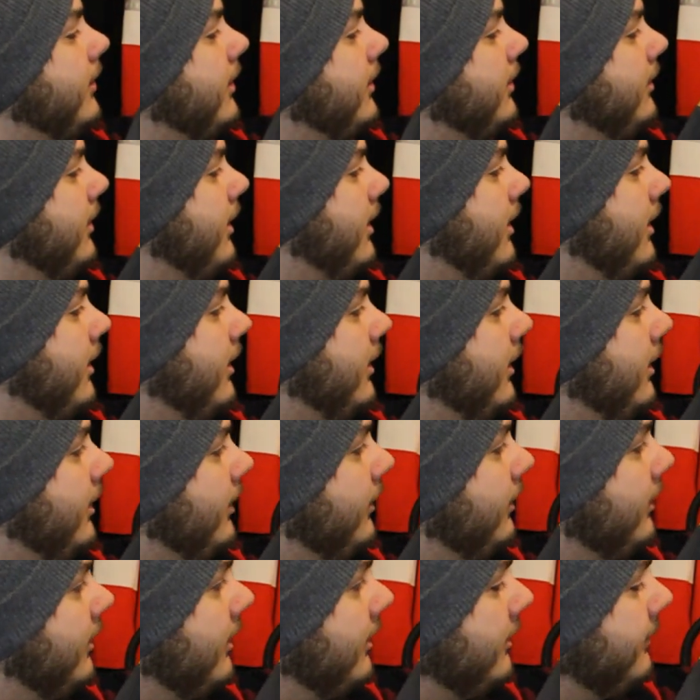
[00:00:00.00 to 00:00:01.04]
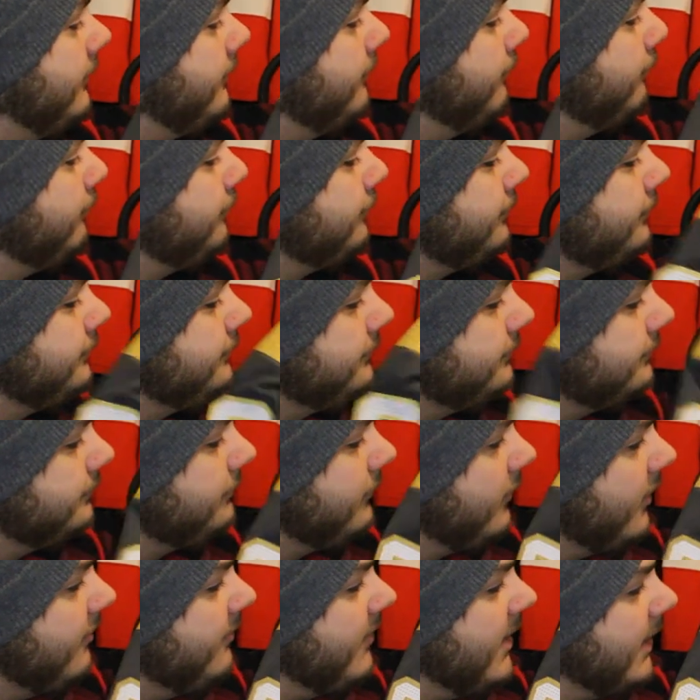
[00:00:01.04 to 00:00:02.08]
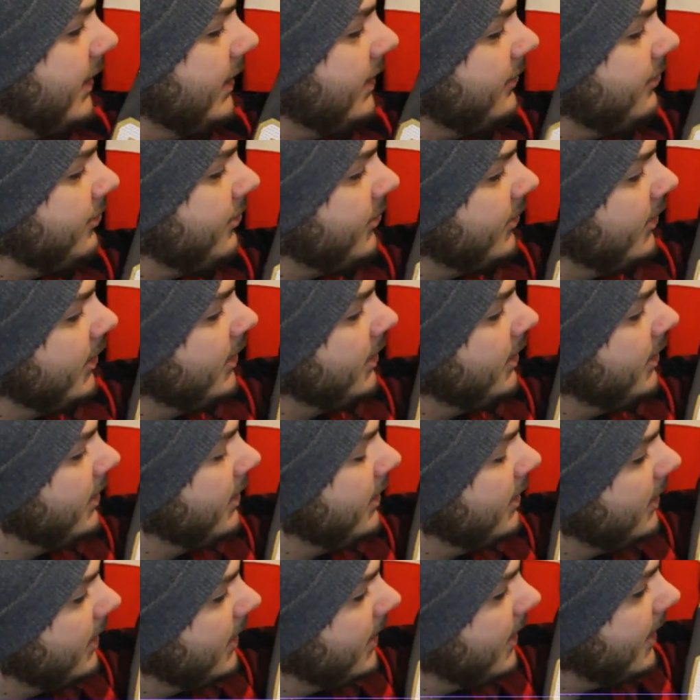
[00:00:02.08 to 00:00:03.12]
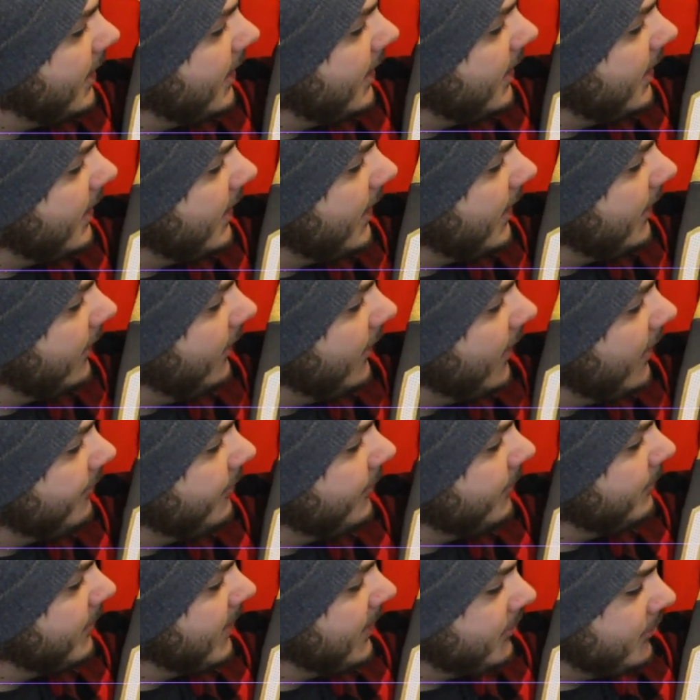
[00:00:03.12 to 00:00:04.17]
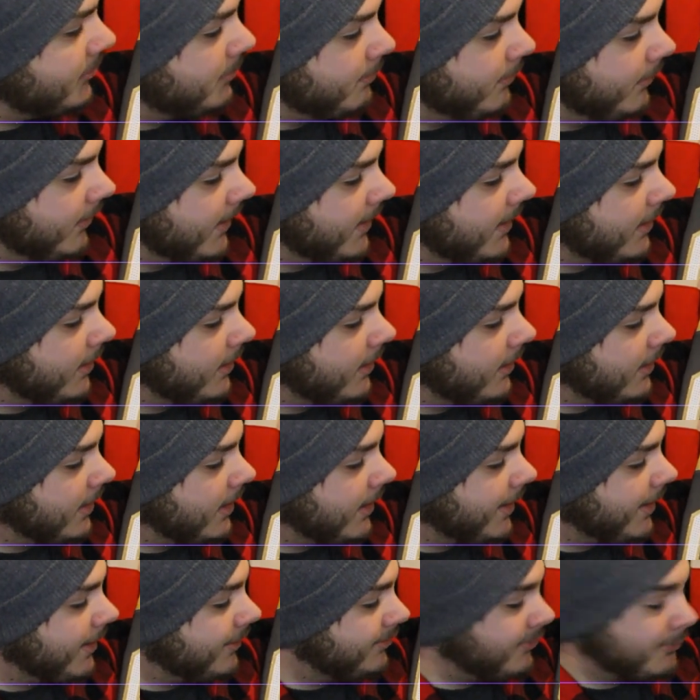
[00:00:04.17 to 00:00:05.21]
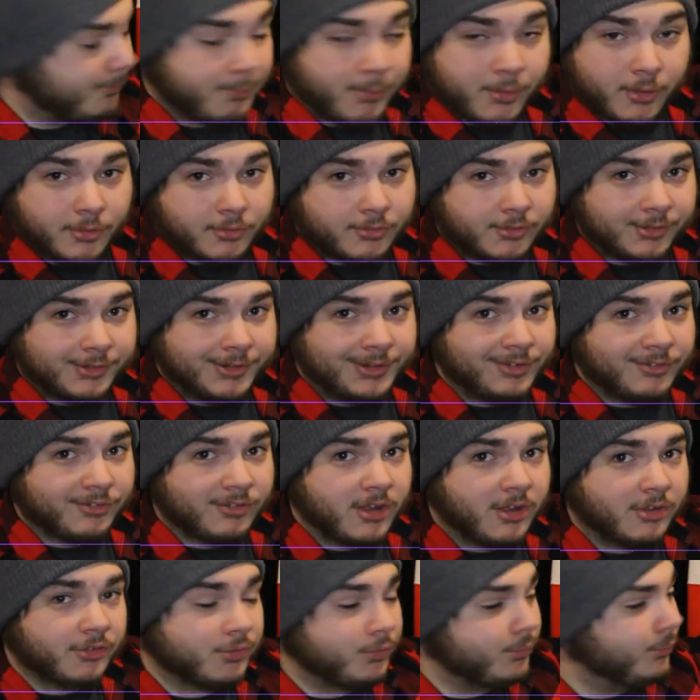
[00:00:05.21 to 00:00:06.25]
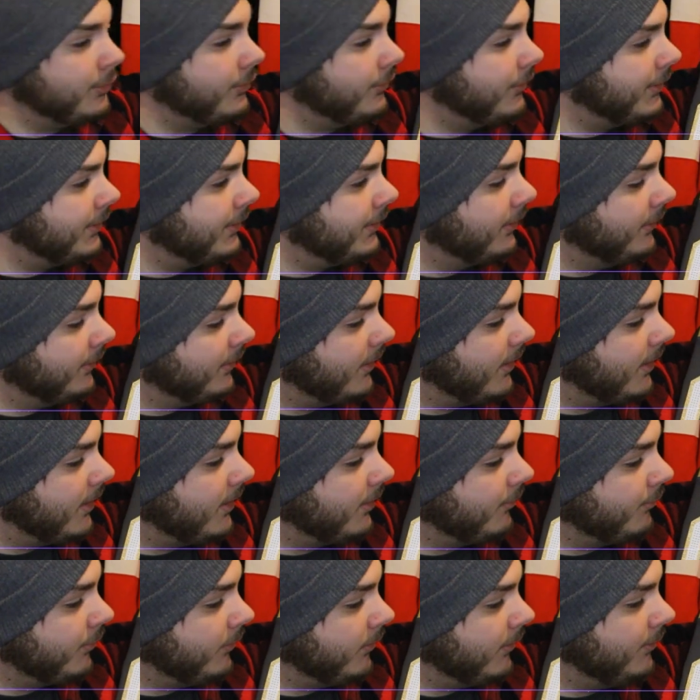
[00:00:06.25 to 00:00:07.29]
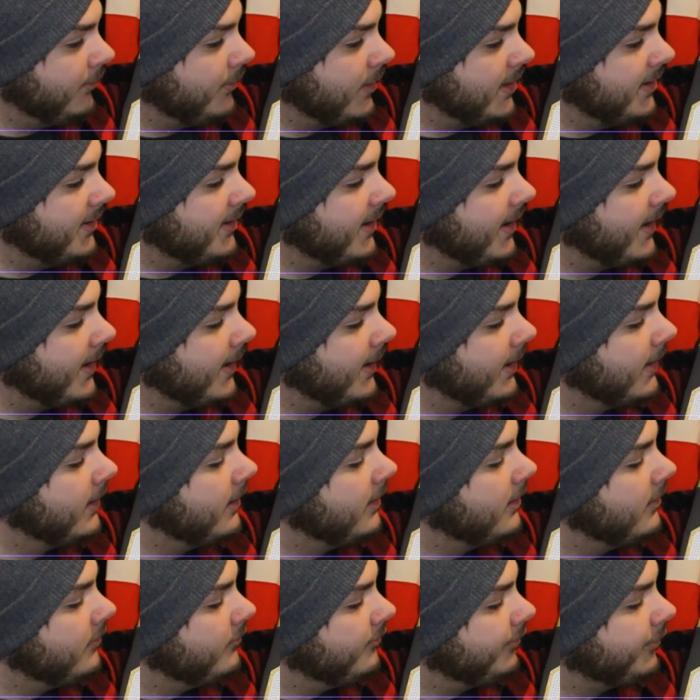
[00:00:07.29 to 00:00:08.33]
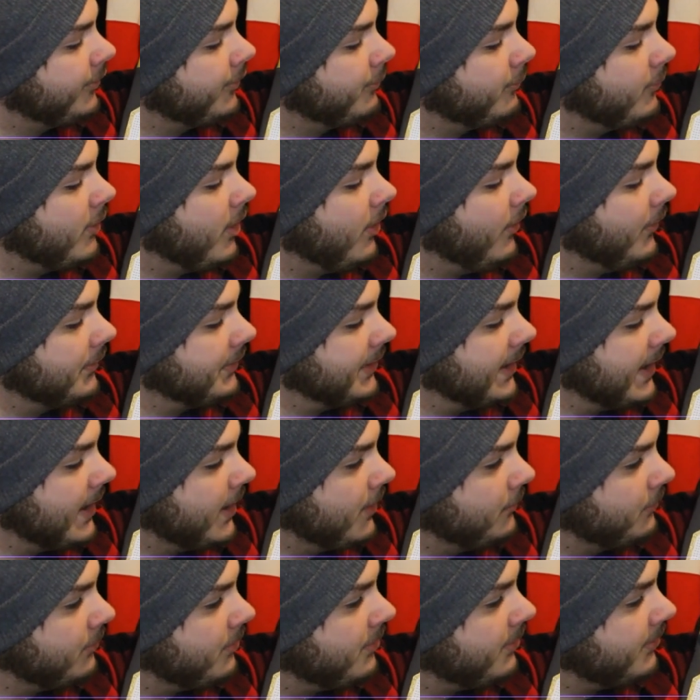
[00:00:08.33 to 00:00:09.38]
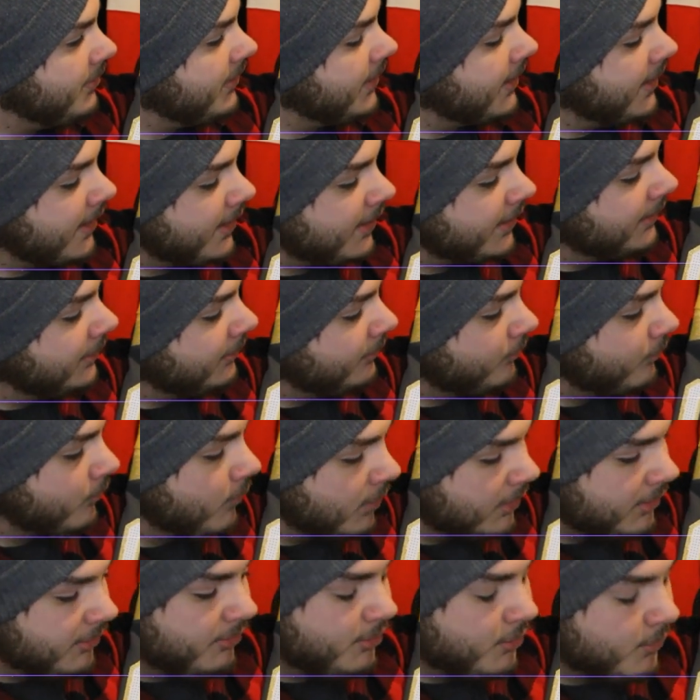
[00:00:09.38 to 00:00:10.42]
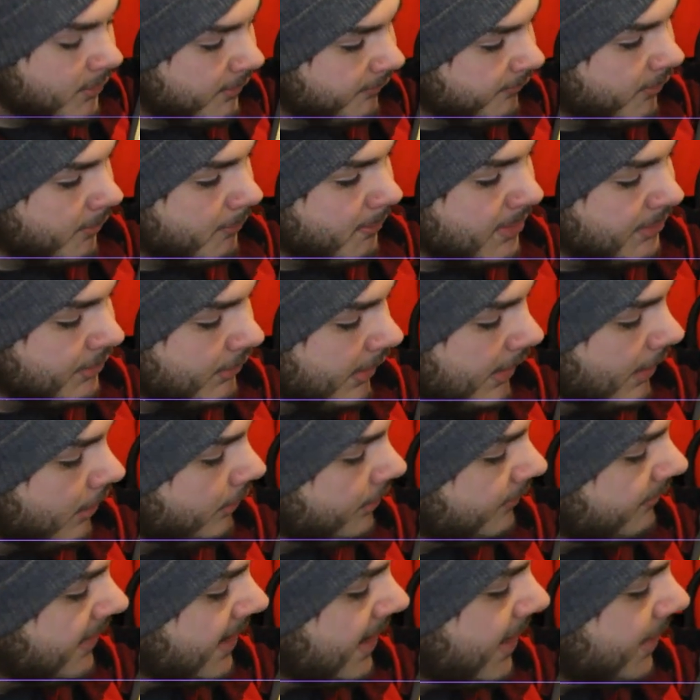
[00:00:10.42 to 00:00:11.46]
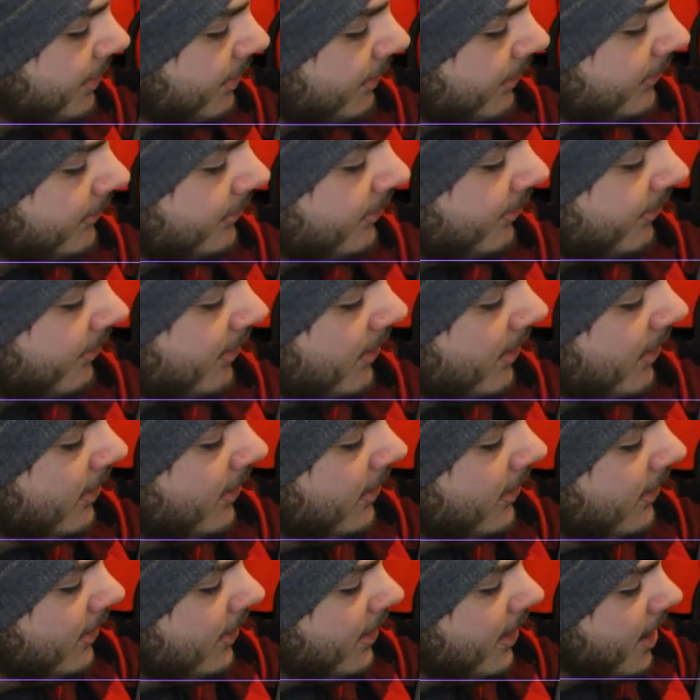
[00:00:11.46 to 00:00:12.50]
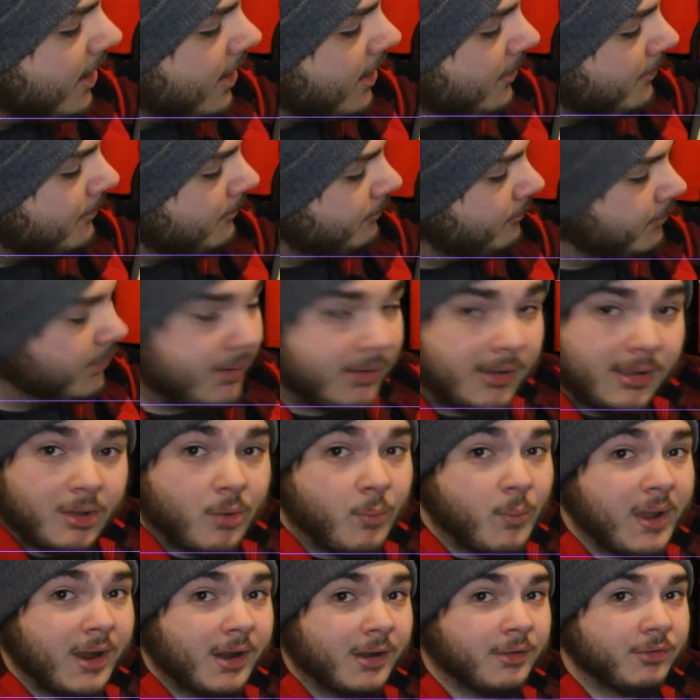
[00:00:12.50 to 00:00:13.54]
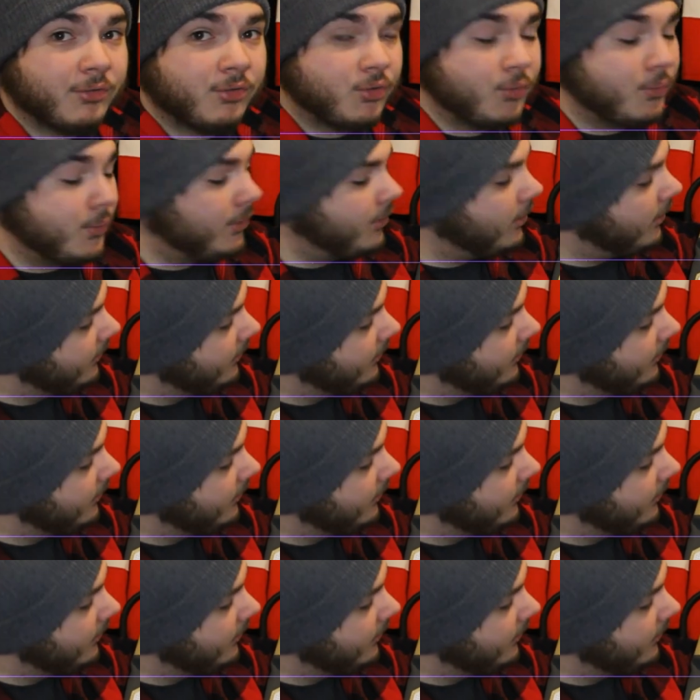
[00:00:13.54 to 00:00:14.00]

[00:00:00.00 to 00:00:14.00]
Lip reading: in Vegas. I love him as a player, as a person. He's also really, really great guy from all accounts. And what he's doing for mental health of athletes, bringing awareness to it